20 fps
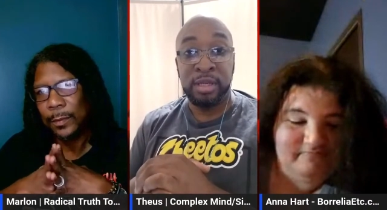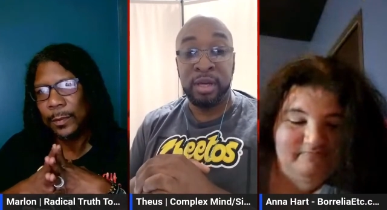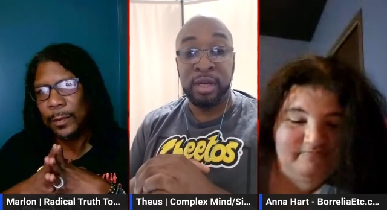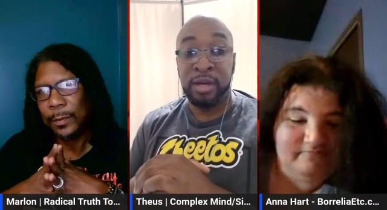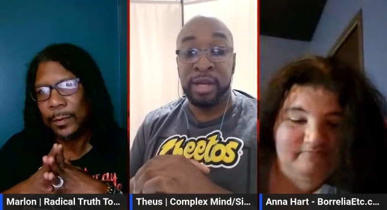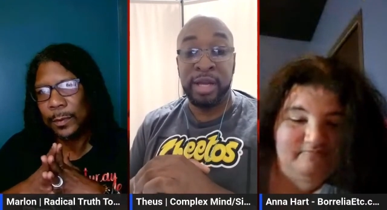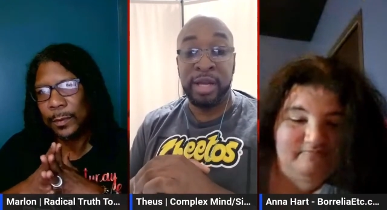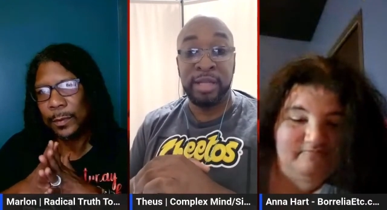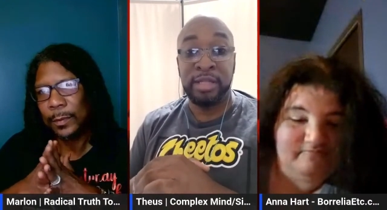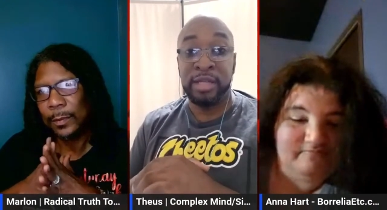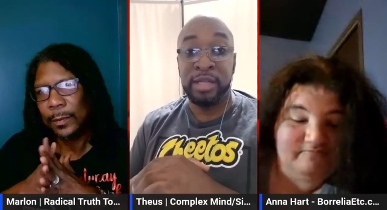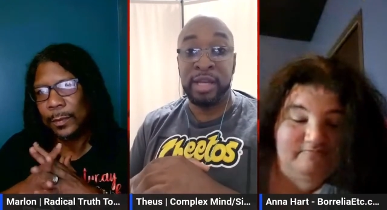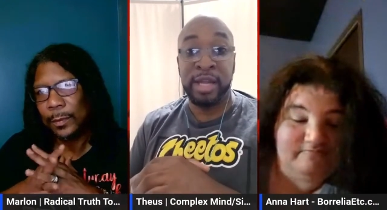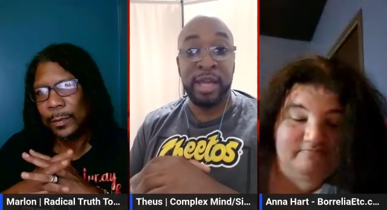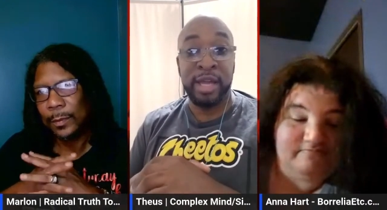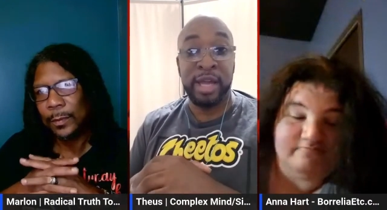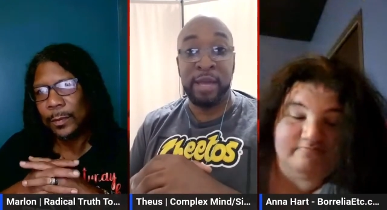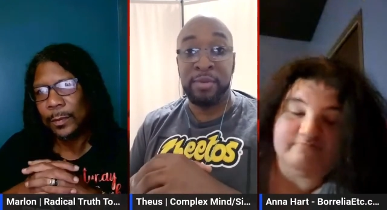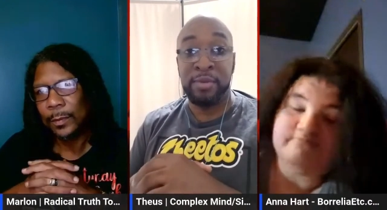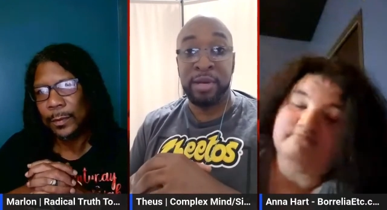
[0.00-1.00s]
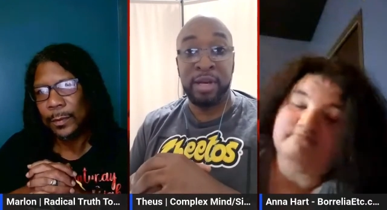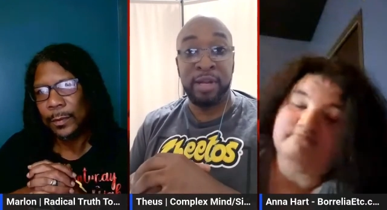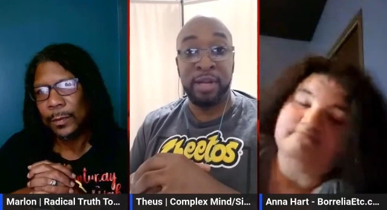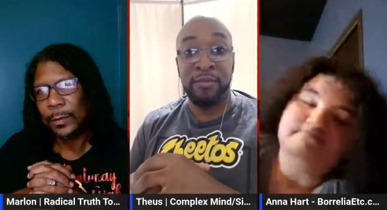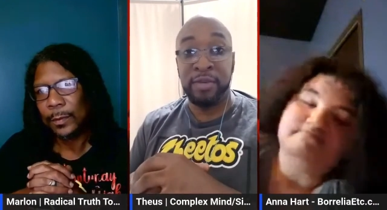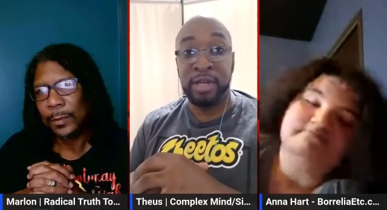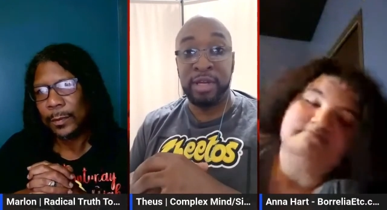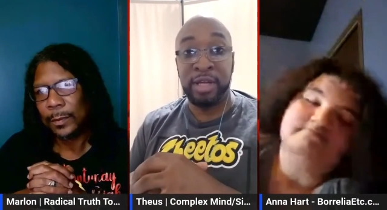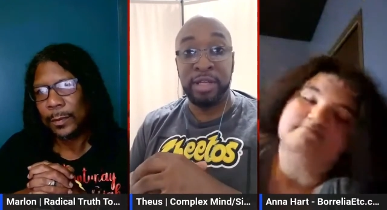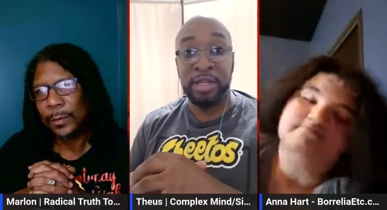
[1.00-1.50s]
Speaker 1: Yo, that shit ain't happening
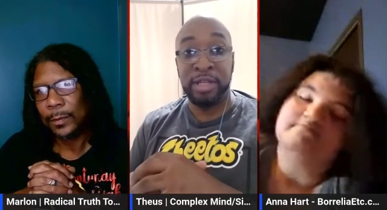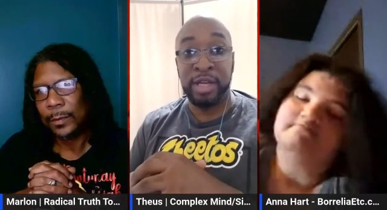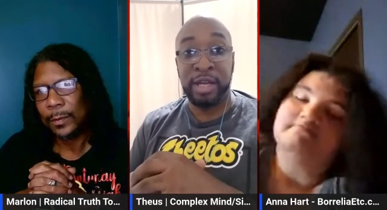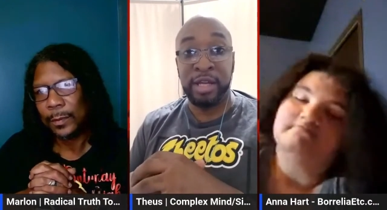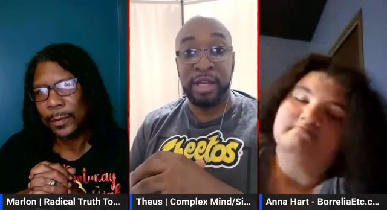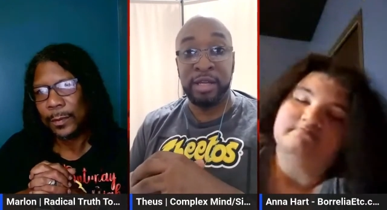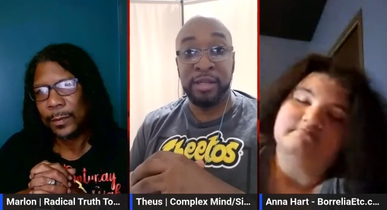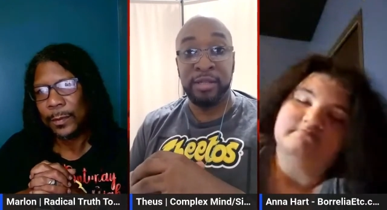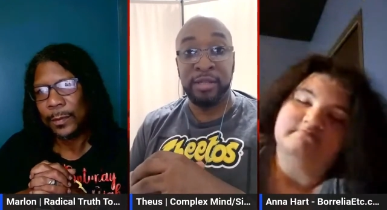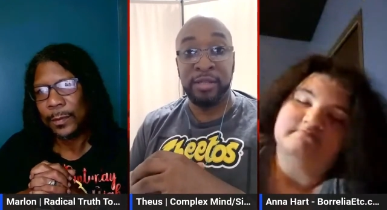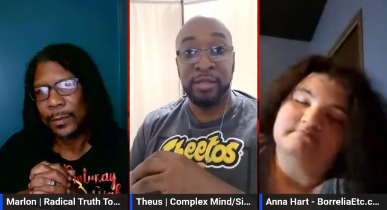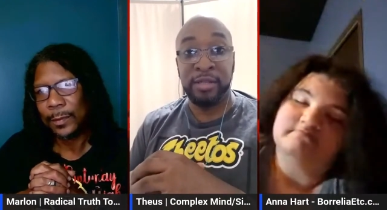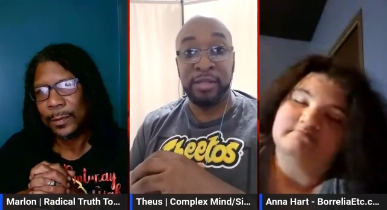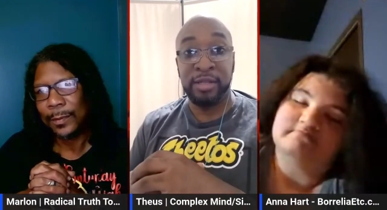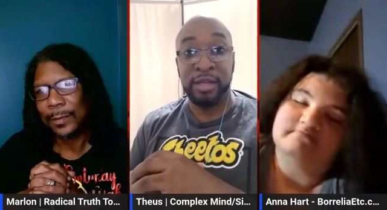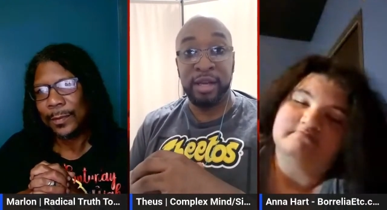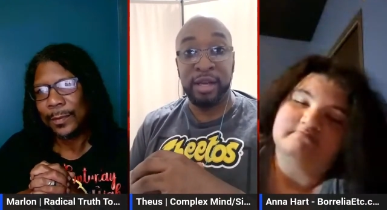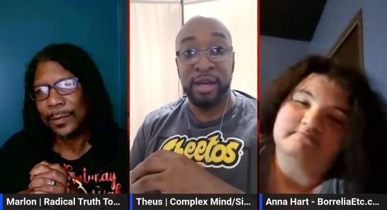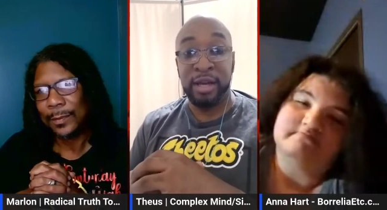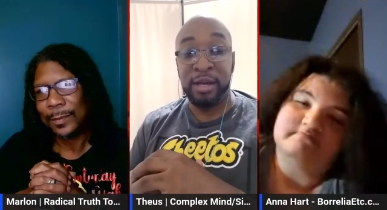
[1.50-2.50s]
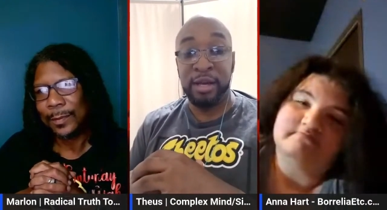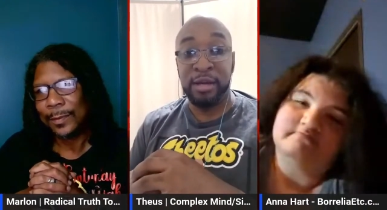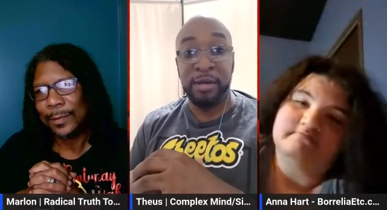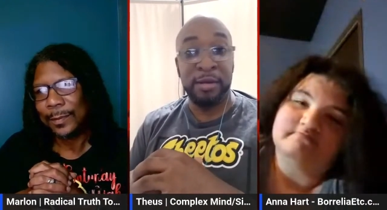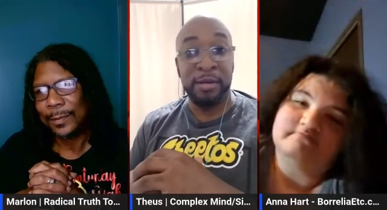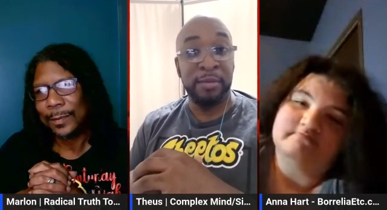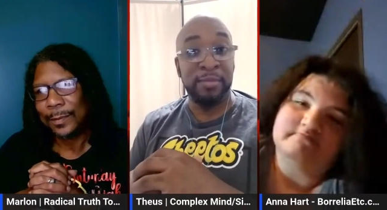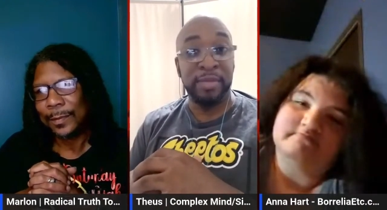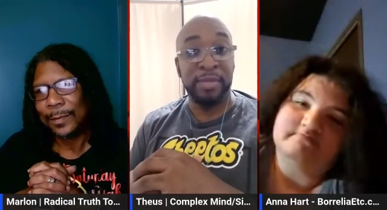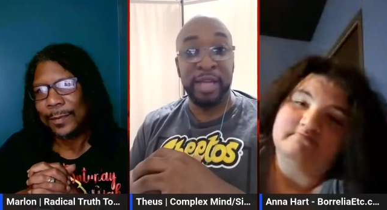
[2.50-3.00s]
every day, Jack.
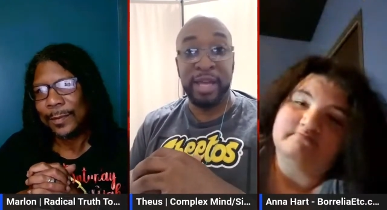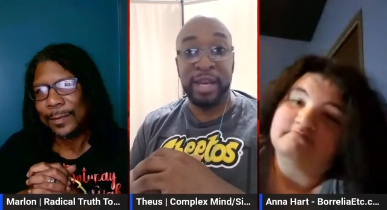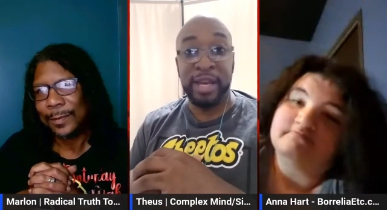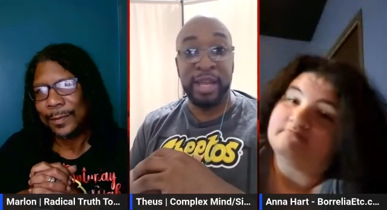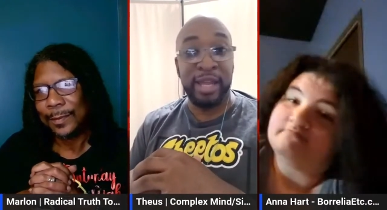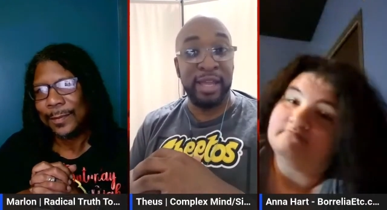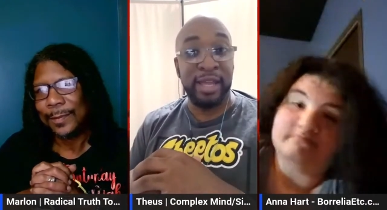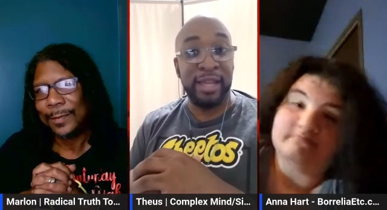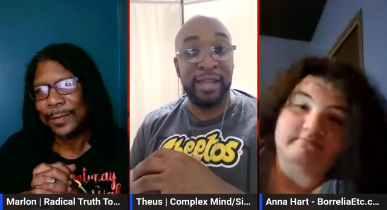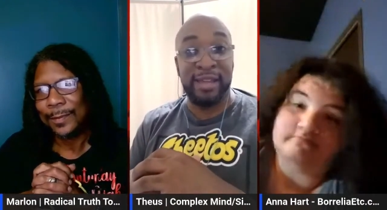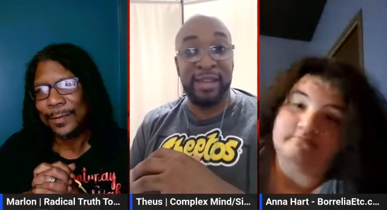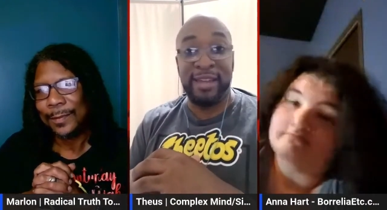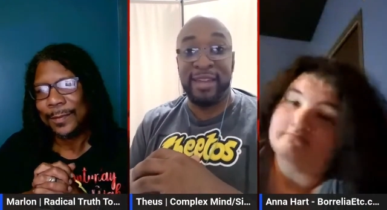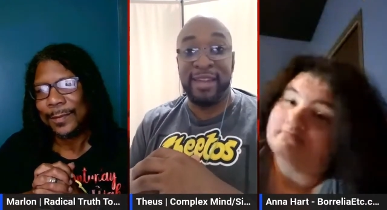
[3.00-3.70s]
Um, that ain't